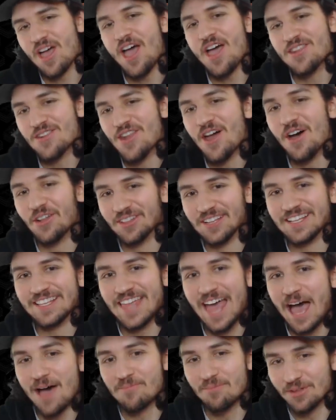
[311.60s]
And not only
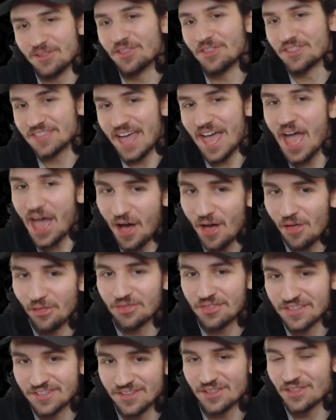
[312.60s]
that, but like the
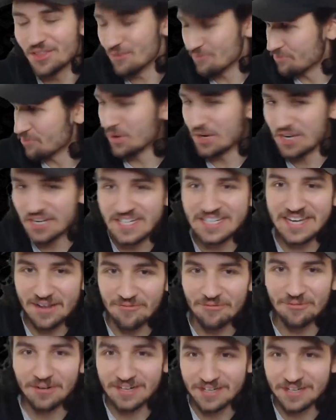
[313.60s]
health is a pretty different.